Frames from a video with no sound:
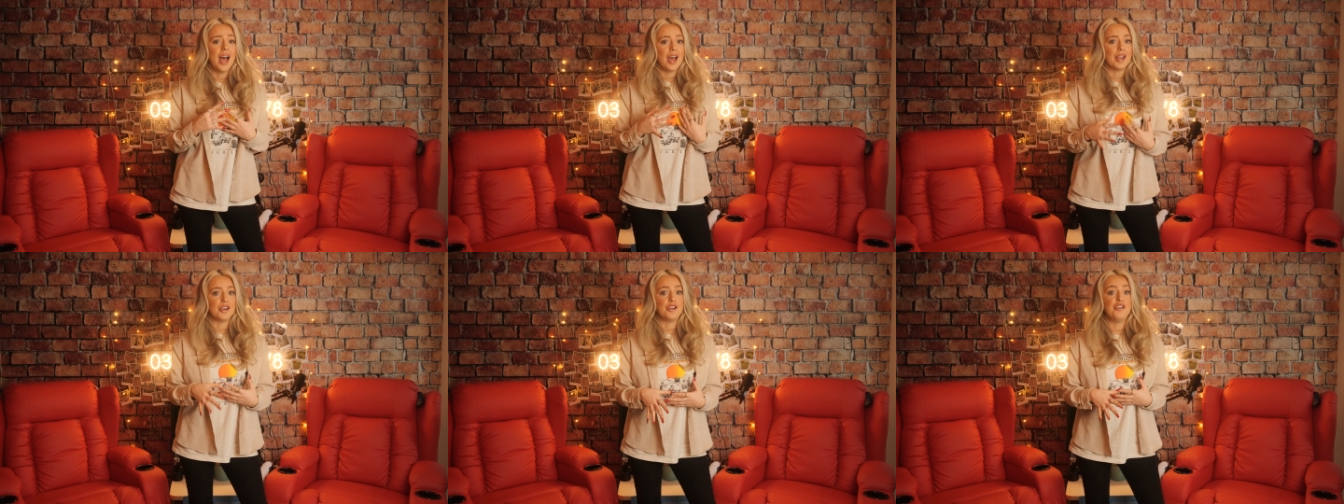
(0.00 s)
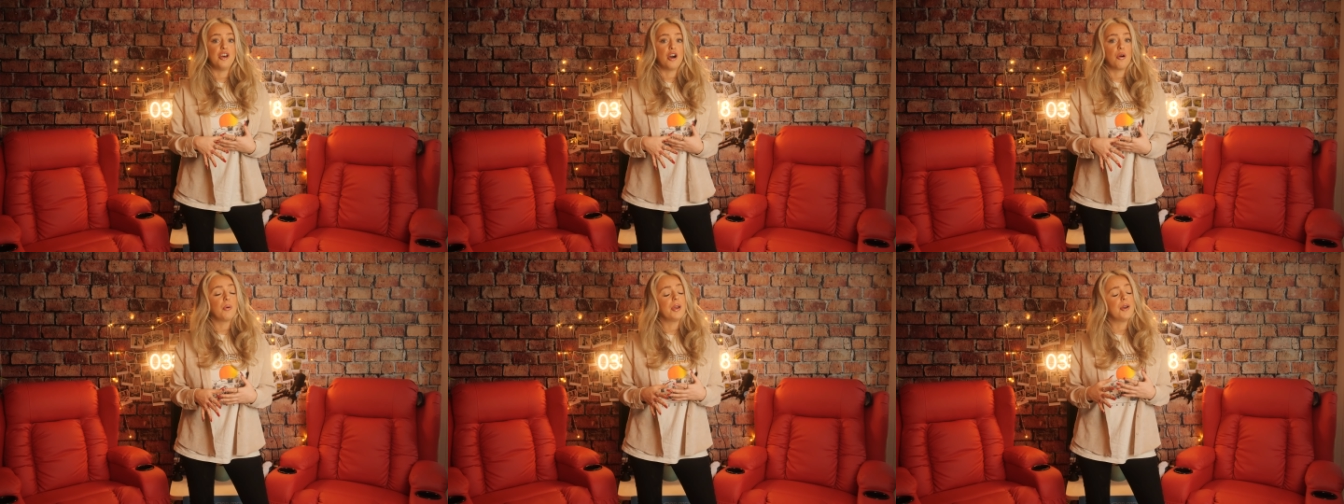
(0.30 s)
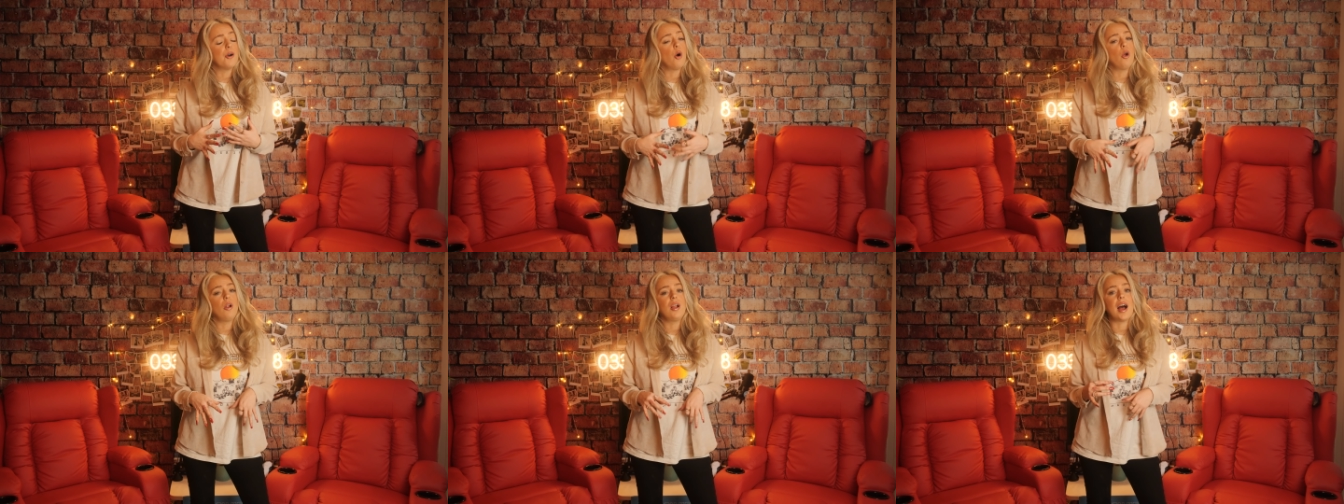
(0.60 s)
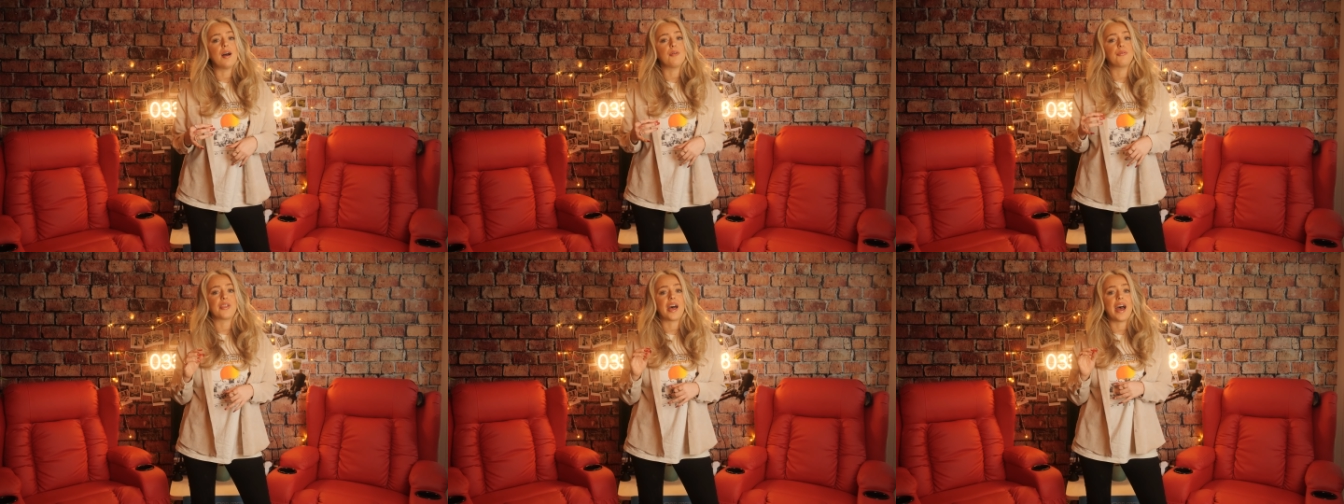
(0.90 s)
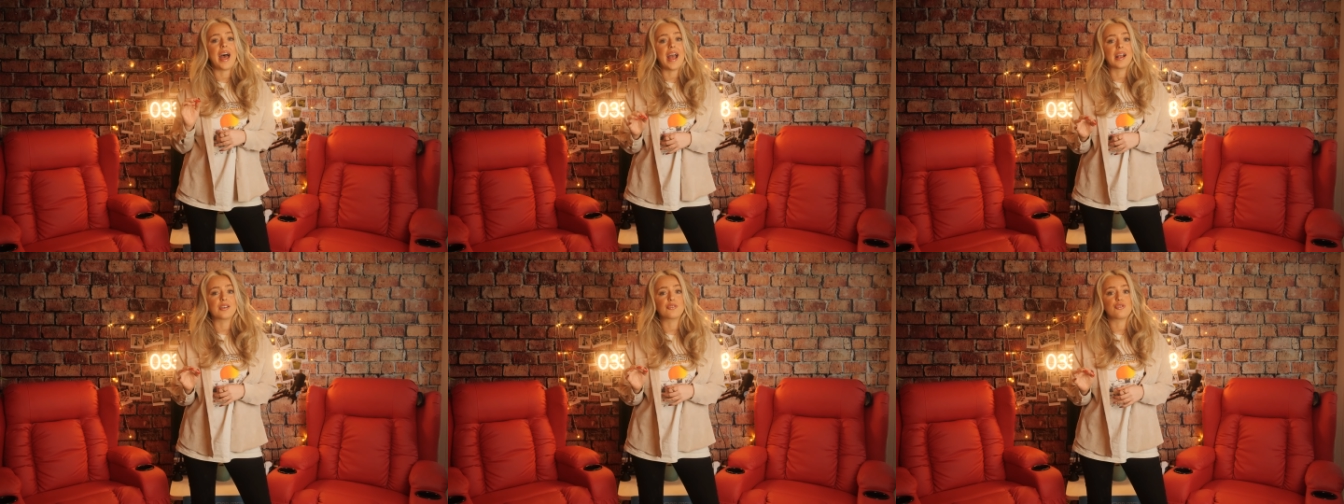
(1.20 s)
and I know we all have
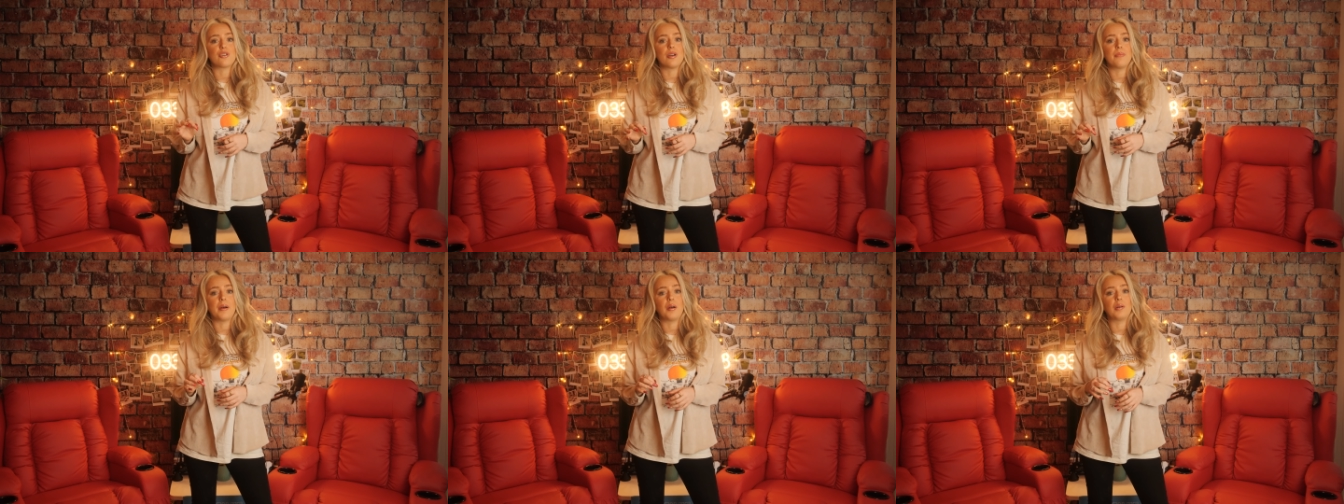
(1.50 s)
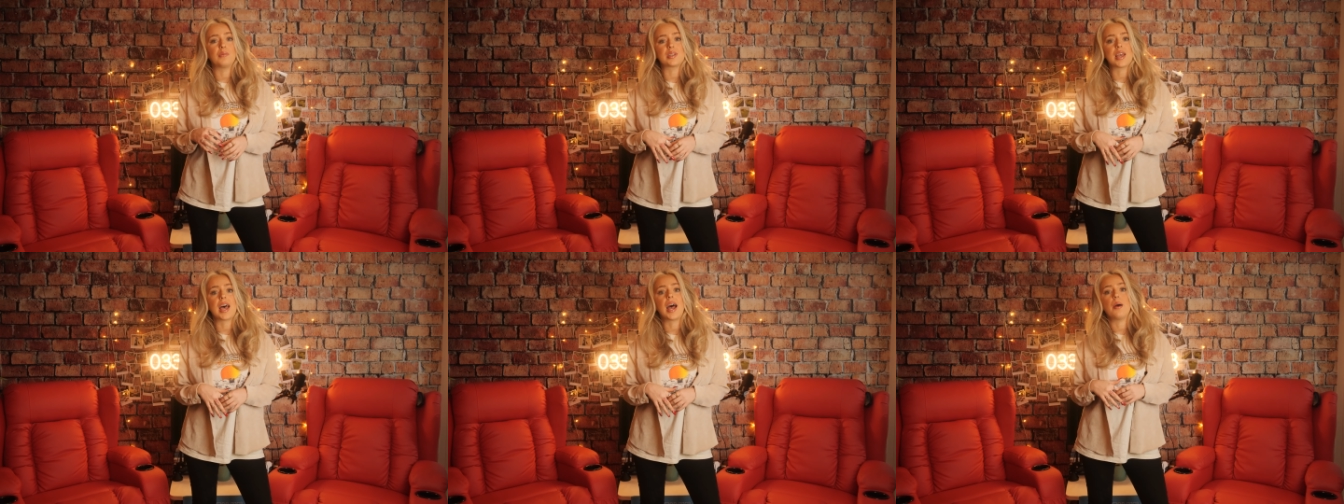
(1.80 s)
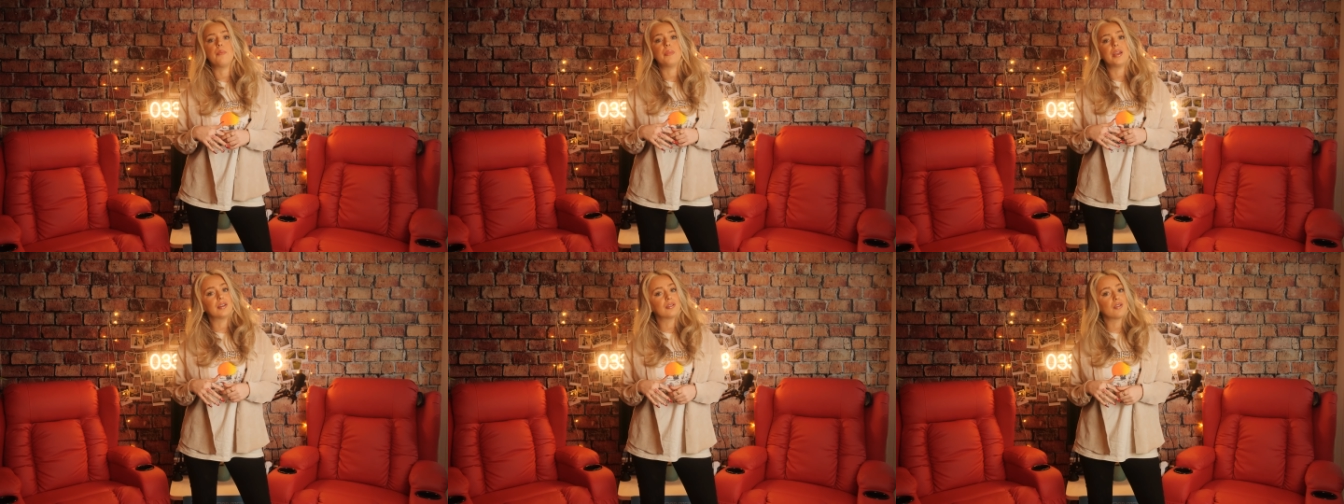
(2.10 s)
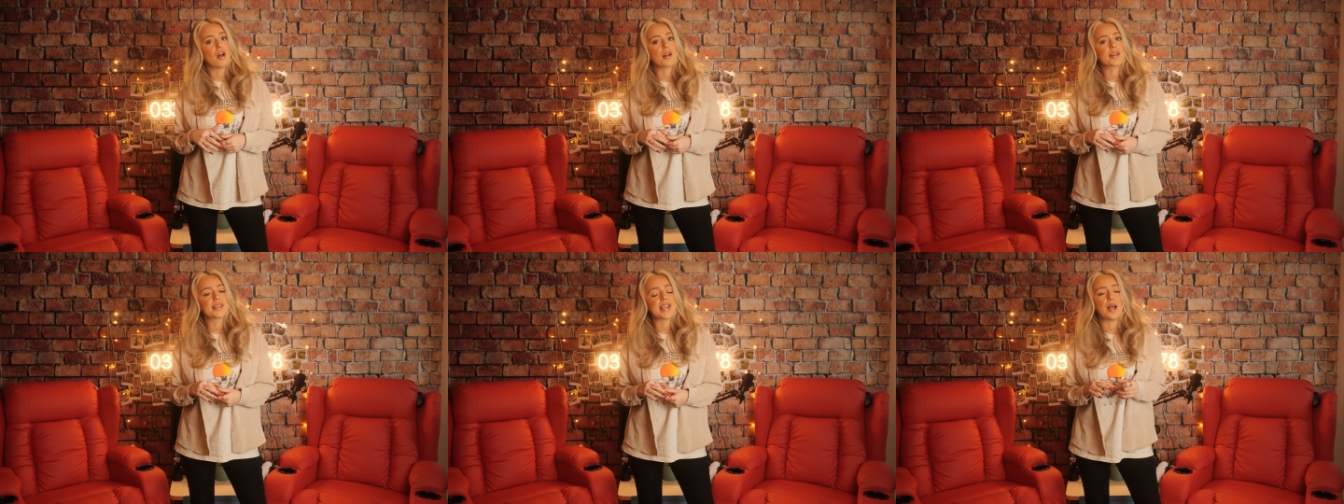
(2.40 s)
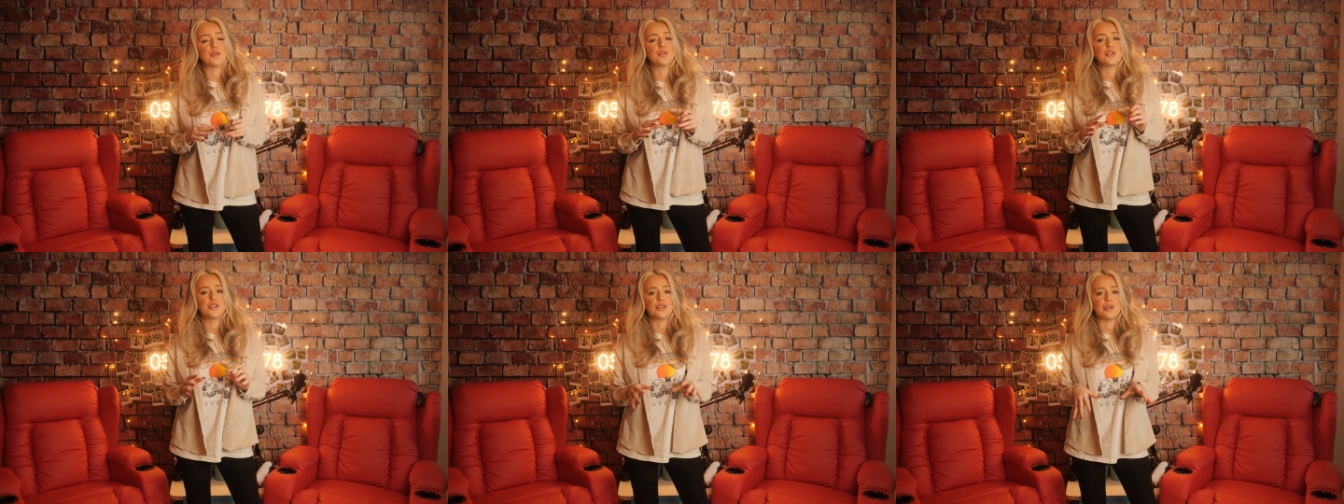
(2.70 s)
that extra amount of time in
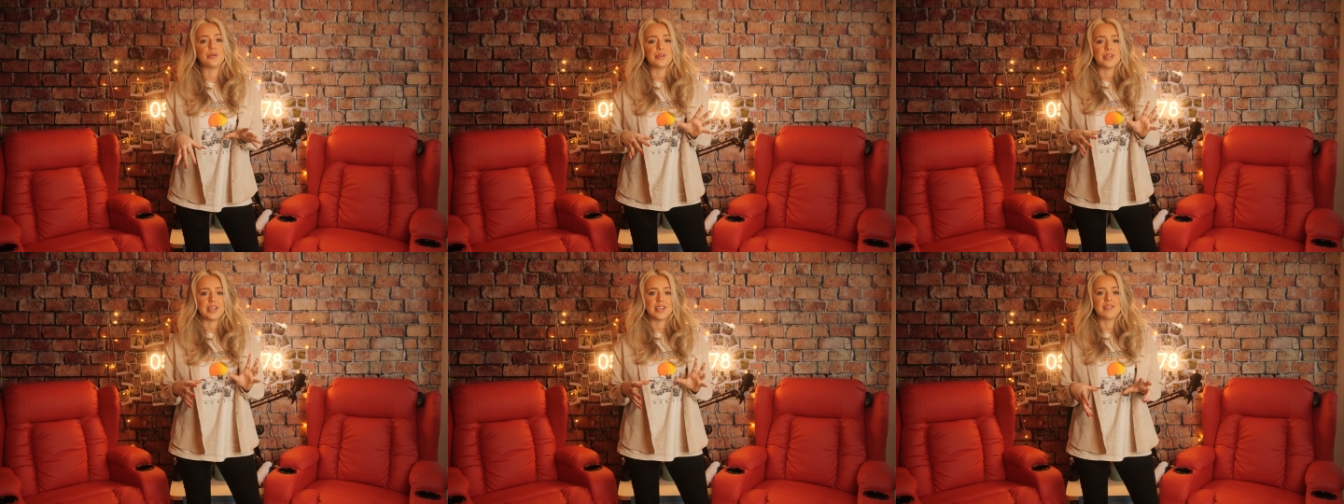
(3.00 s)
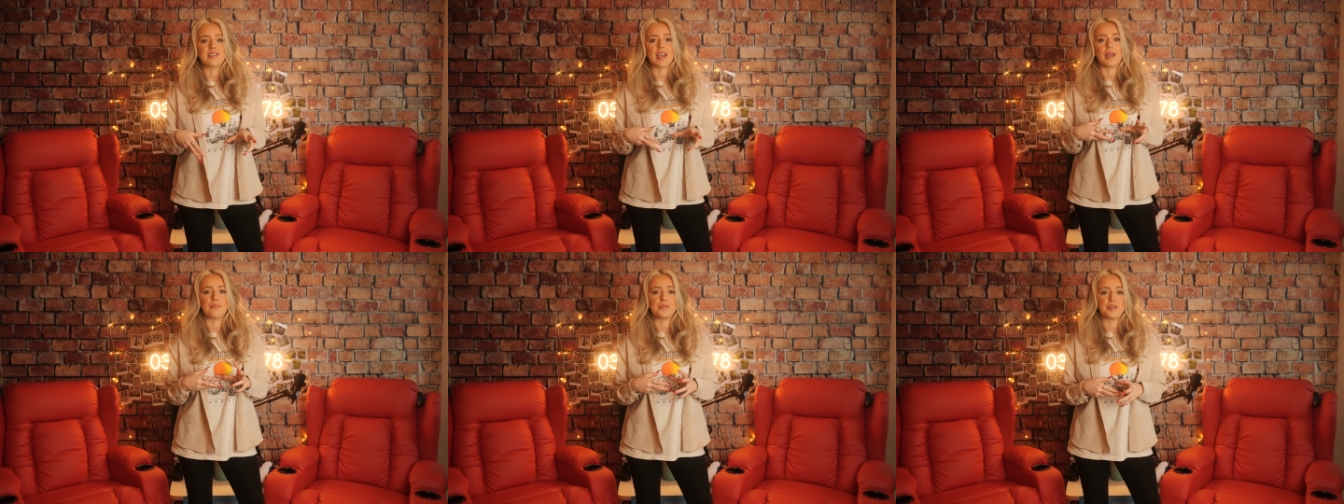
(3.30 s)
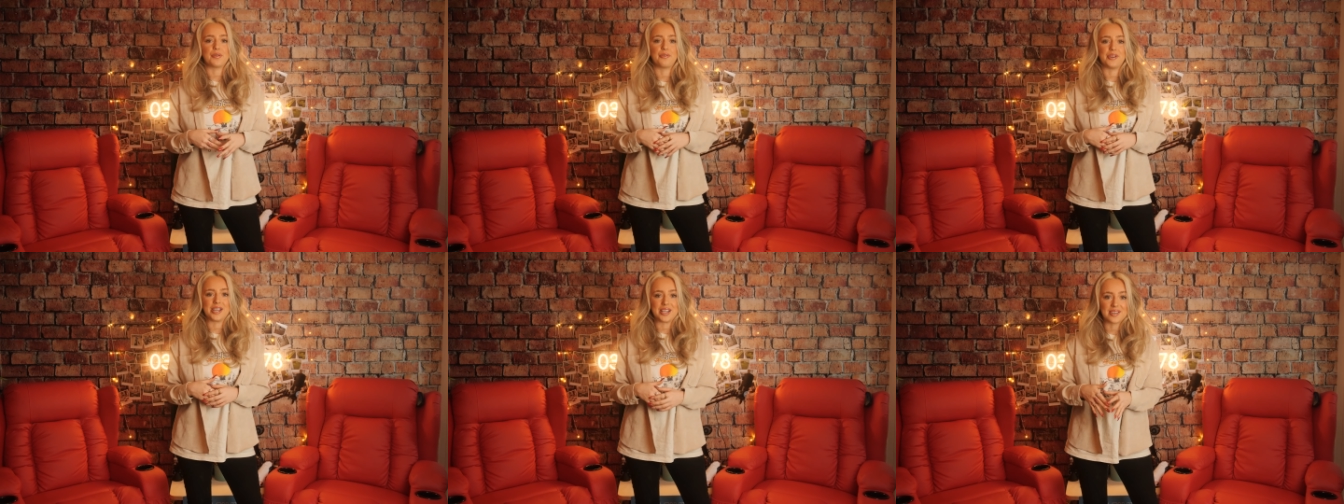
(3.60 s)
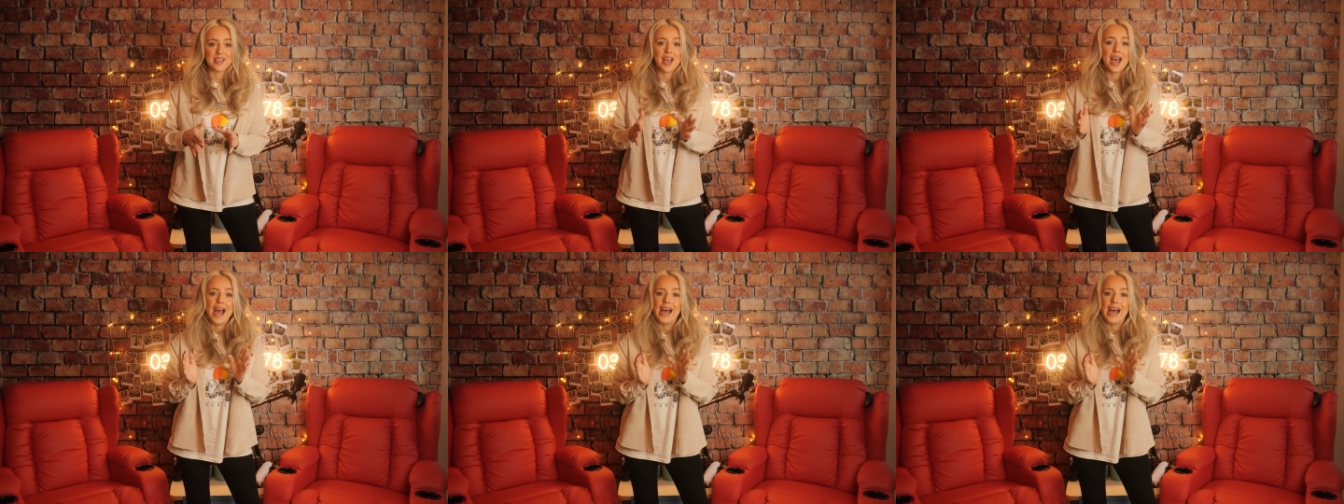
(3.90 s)
lockdown to do these types of things.